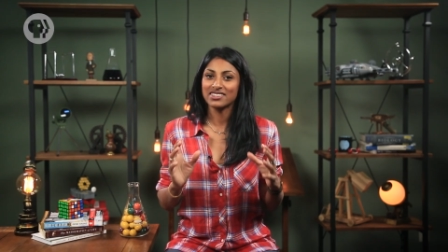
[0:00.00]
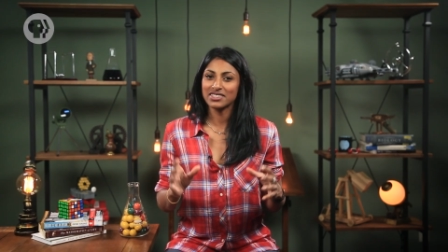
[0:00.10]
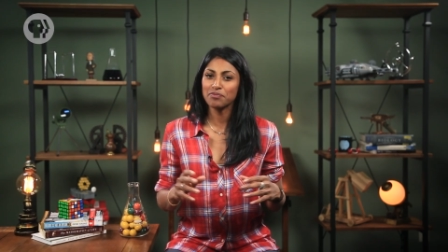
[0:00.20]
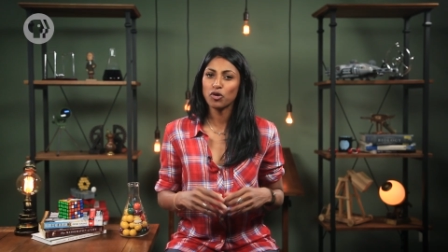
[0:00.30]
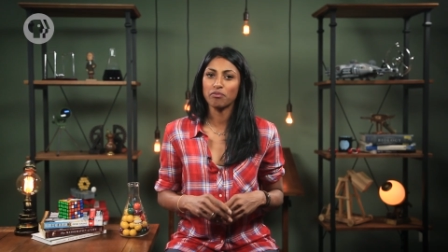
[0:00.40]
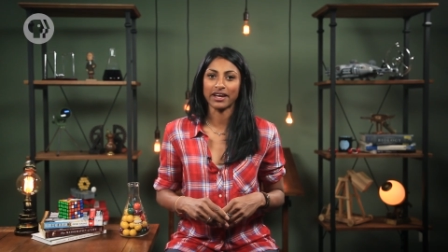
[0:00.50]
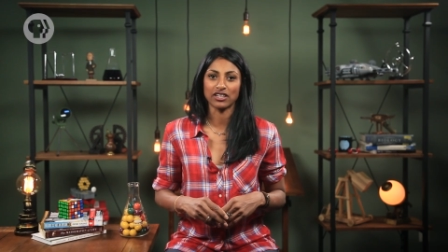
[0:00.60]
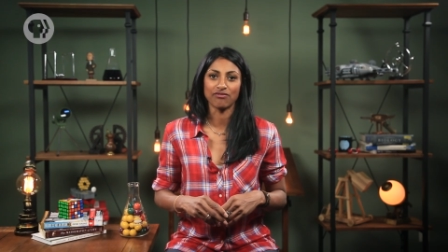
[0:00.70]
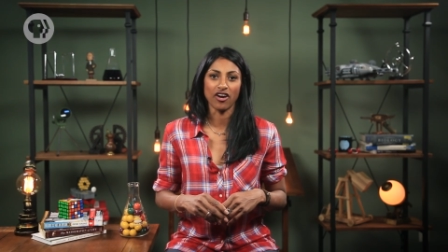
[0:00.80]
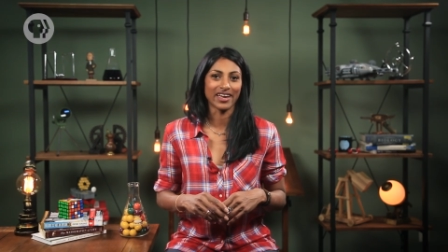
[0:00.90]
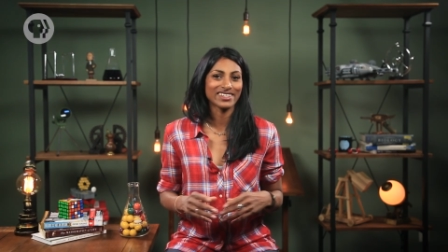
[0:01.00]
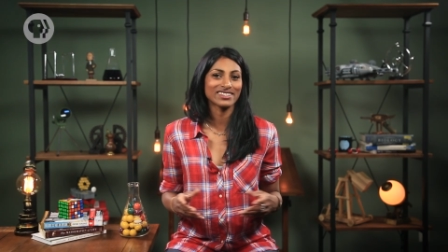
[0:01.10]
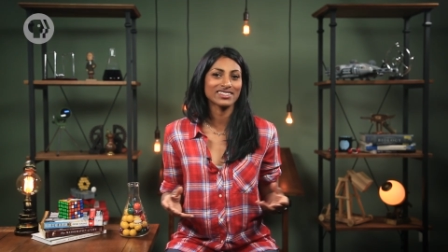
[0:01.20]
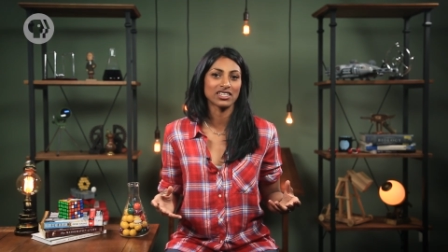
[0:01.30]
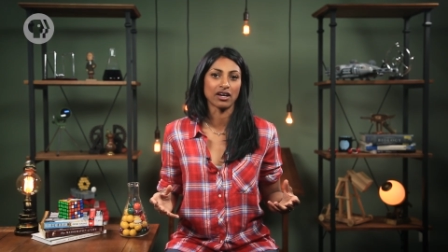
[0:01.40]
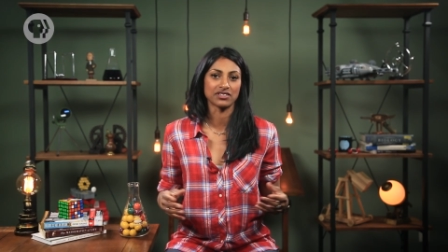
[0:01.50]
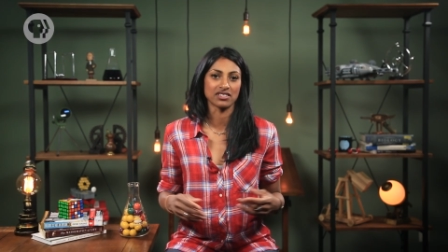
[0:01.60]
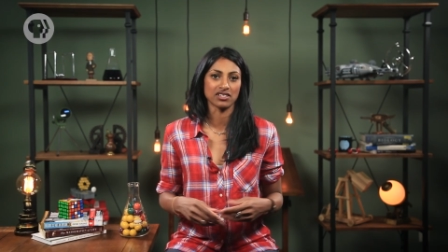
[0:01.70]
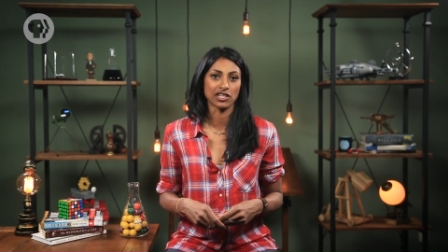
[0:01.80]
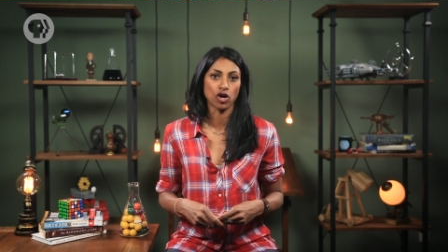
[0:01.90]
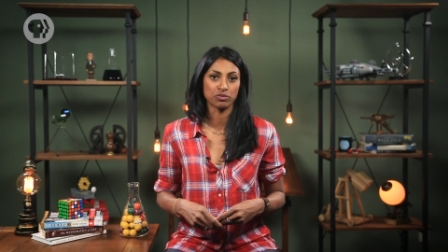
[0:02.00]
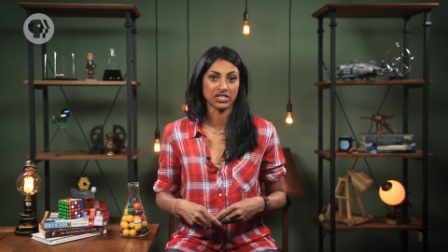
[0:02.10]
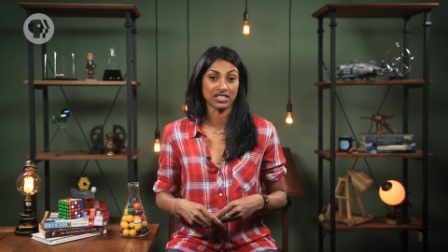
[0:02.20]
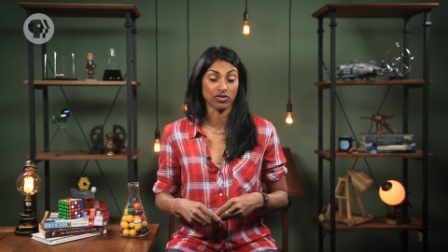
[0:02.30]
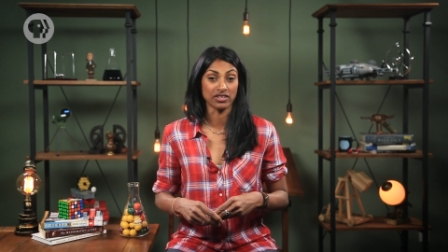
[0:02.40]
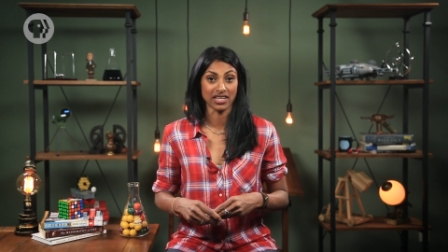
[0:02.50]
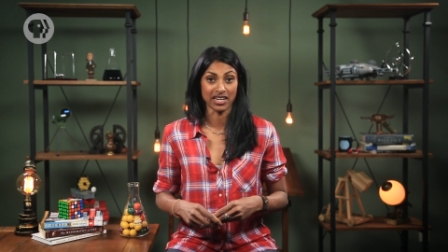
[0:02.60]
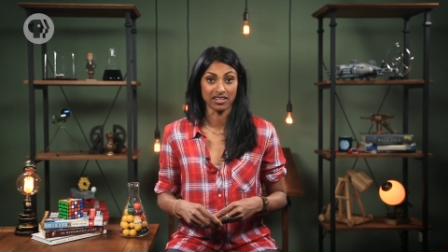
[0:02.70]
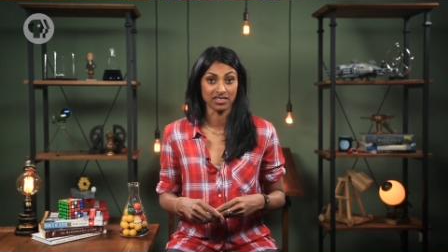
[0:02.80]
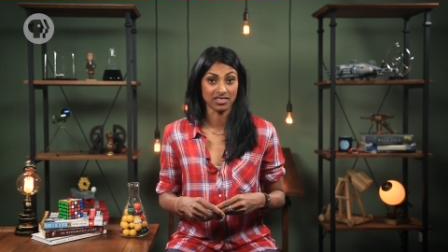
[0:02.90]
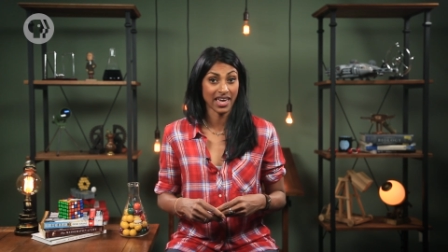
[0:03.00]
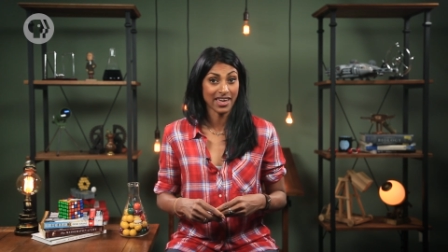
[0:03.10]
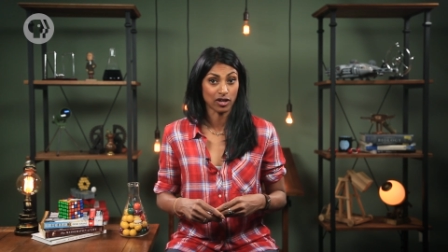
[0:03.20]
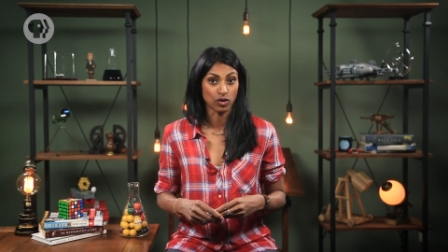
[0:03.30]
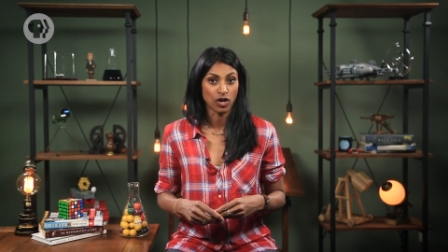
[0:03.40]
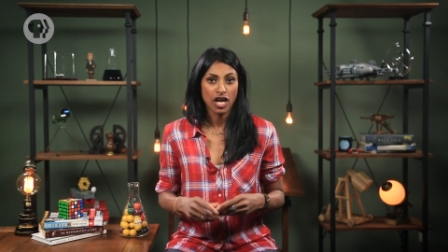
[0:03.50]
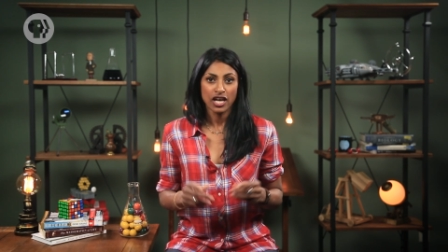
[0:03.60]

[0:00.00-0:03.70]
A simple magnifier isn't enough to study objects on the cellular scale,